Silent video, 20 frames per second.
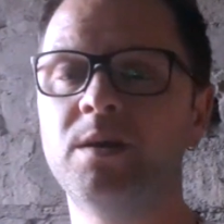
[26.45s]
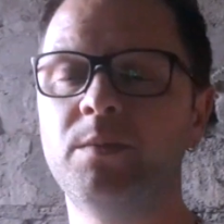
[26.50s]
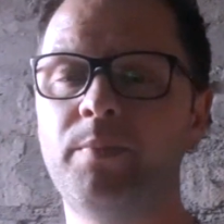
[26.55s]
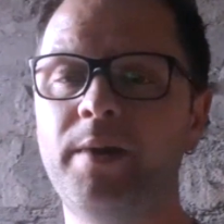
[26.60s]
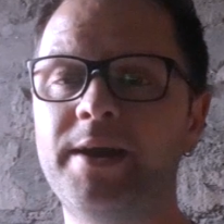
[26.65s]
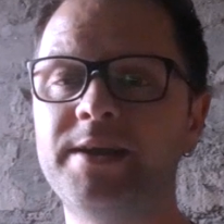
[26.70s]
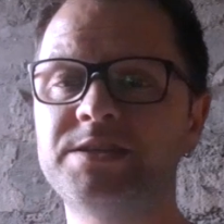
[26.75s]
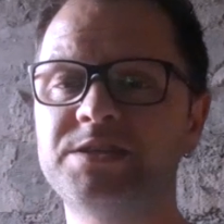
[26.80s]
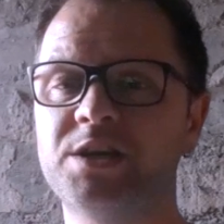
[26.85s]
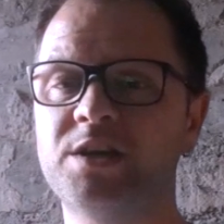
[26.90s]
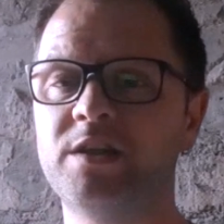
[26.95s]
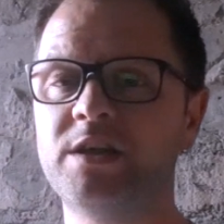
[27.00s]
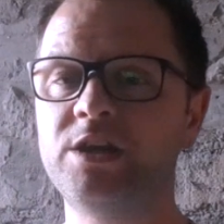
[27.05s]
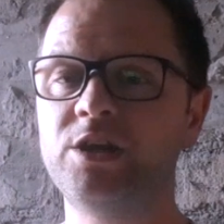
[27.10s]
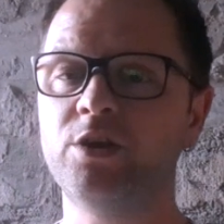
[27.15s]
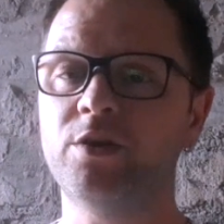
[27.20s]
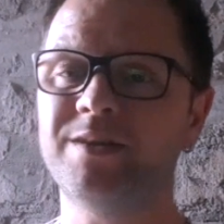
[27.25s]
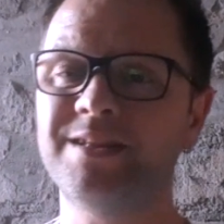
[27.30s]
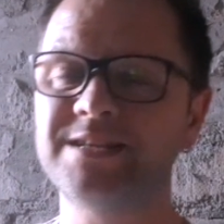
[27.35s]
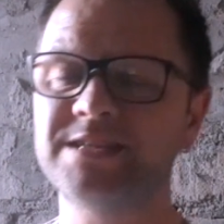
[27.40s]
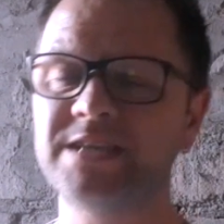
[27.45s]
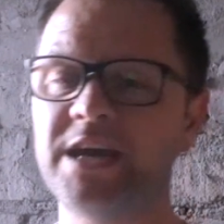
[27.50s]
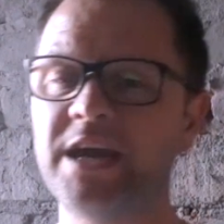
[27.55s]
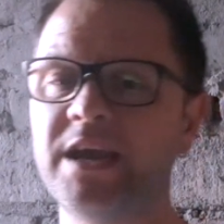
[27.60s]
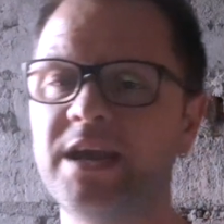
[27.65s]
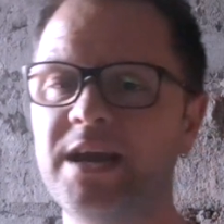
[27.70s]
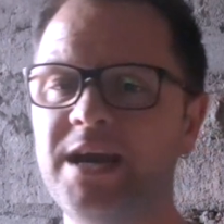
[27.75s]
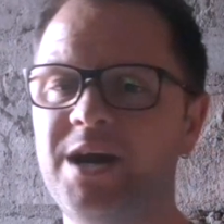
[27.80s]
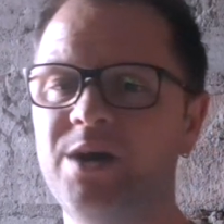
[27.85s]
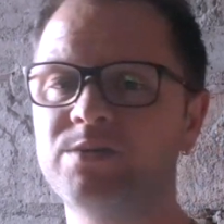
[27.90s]
Basically, you can
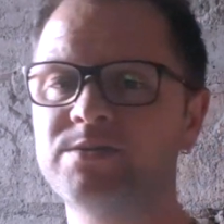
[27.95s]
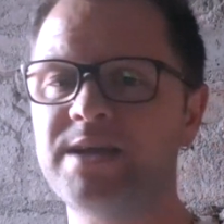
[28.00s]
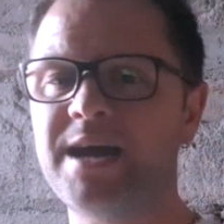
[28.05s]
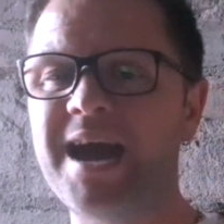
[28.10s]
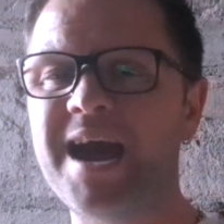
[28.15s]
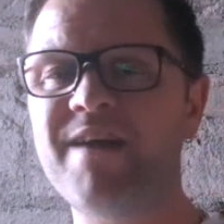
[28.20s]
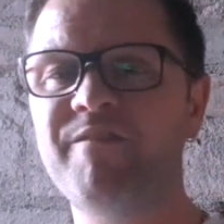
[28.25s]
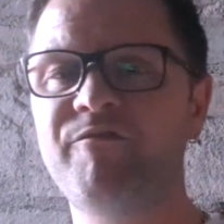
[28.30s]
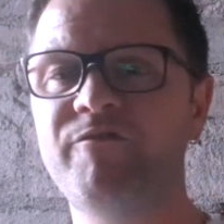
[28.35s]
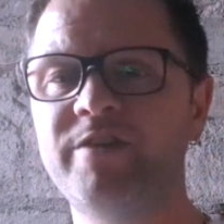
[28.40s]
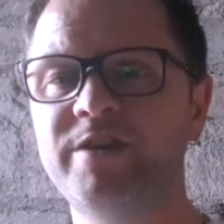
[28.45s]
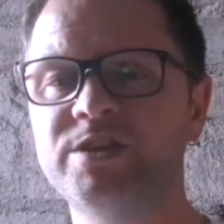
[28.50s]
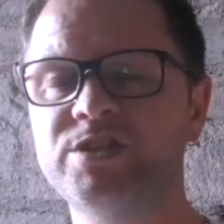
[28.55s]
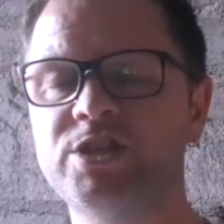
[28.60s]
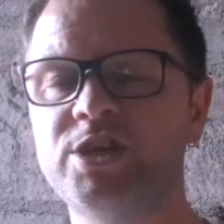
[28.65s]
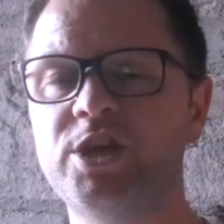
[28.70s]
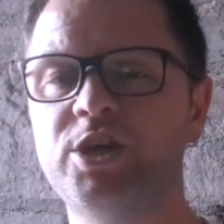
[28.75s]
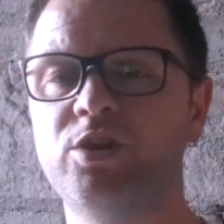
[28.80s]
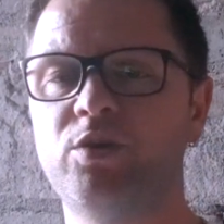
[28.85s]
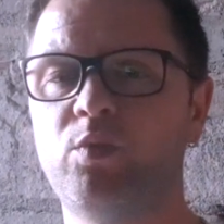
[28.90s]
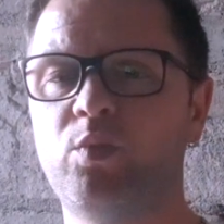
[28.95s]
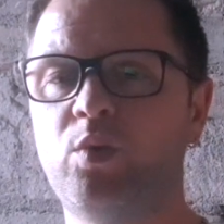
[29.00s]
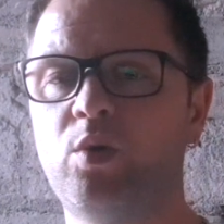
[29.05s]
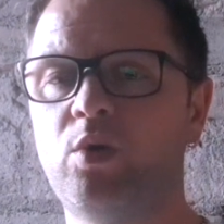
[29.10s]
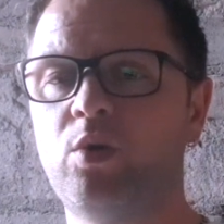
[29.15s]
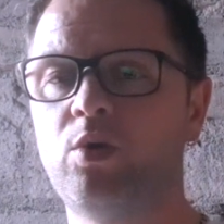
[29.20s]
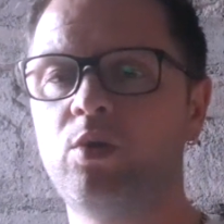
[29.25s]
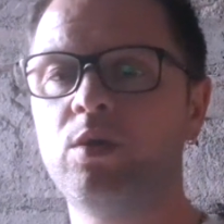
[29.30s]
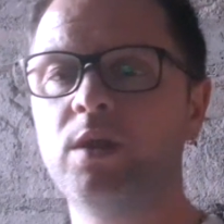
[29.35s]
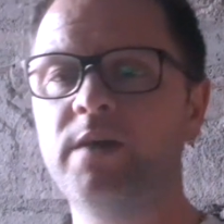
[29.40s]
take out every internal
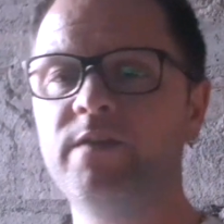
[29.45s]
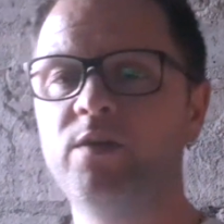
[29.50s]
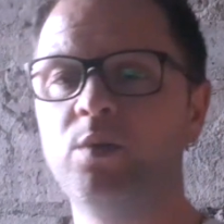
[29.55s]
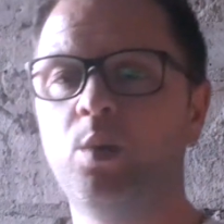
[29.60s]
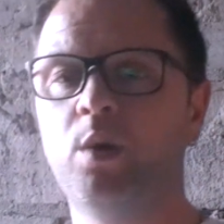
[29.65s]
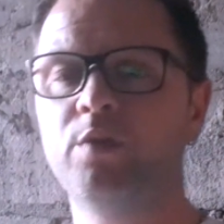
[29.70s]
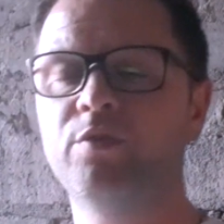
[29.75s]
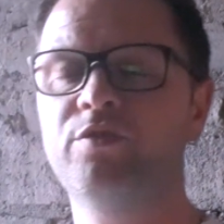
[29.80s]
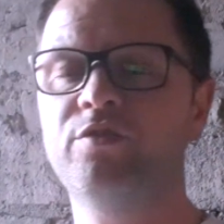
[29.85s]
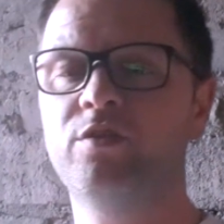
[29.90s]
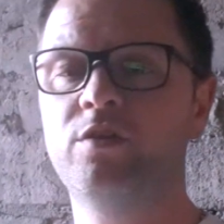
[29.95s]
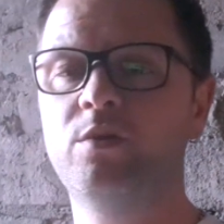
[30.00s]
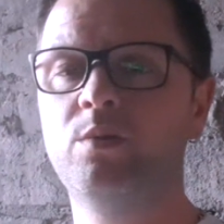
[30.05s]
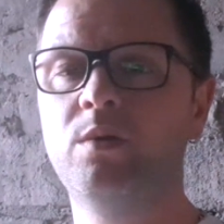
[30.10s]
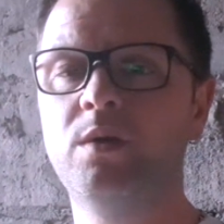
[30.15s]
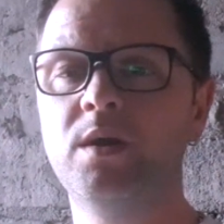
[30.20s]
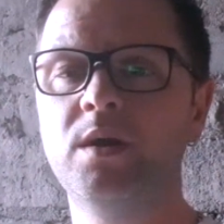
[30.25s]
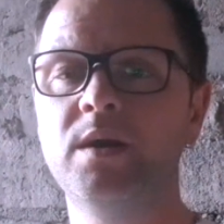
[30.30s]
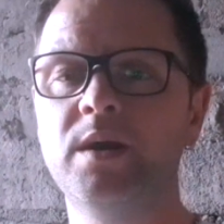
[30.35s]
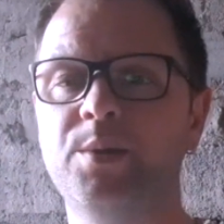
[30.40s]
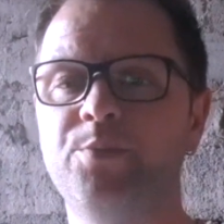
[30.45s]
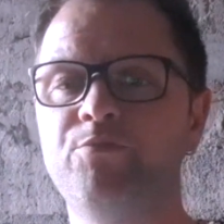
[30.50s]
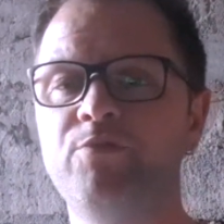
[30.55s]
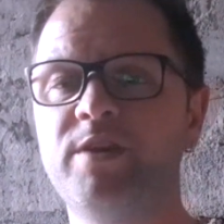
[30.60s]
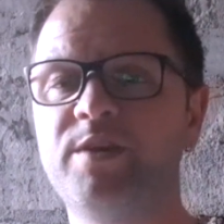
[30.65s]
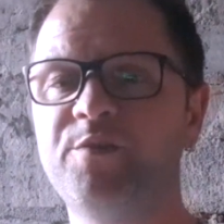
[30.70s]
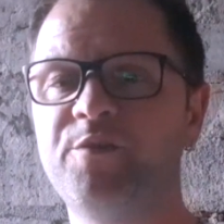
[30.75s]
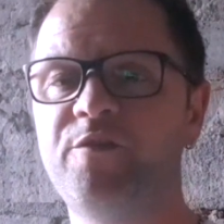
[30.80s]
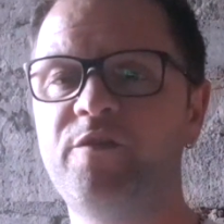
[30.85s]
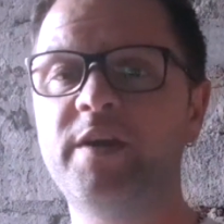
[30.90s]
wall if you want to and
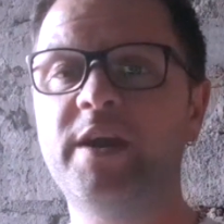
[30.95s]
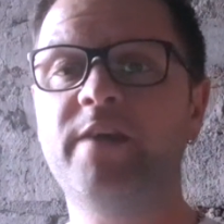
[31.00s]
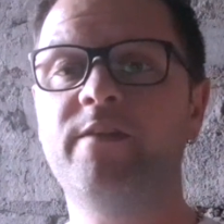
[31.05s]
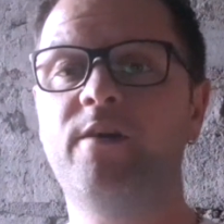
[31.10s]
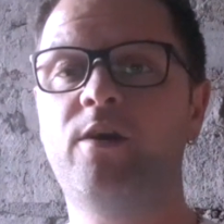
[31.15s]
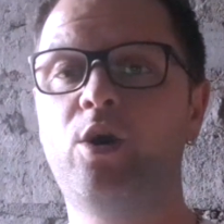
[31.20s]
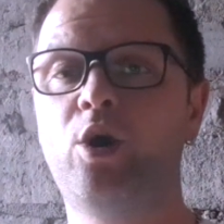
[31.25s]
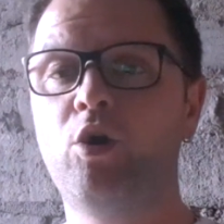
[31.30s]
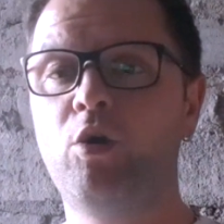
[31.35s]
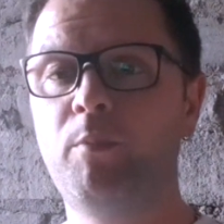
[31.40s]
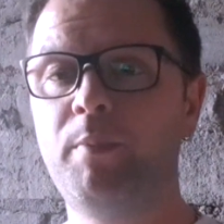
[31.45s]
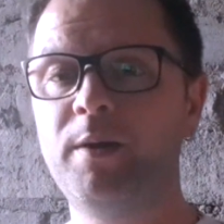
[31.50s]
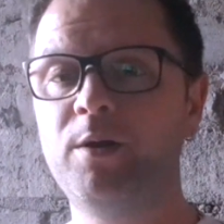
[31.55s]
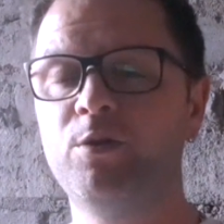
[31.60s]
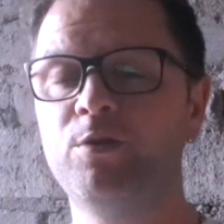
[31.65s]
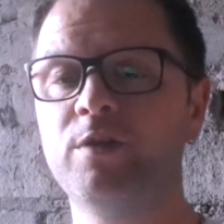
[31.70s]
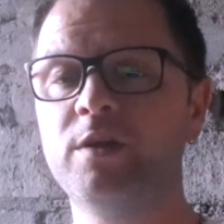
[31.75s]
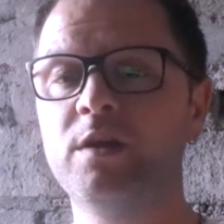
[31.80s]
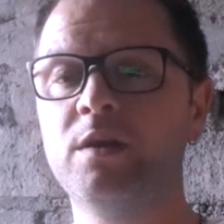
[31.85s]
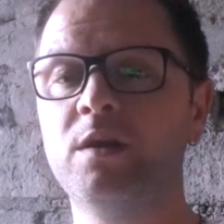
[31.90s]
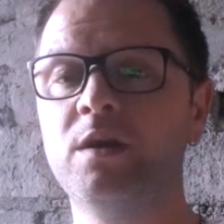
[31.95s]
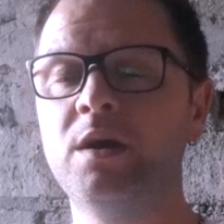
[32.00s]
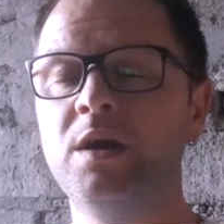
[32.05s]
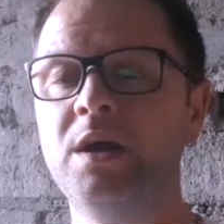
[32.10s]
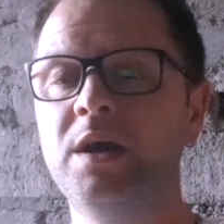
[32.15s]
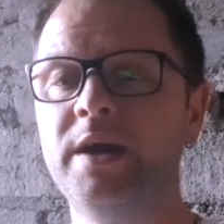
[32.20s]
reconfigure the whole building.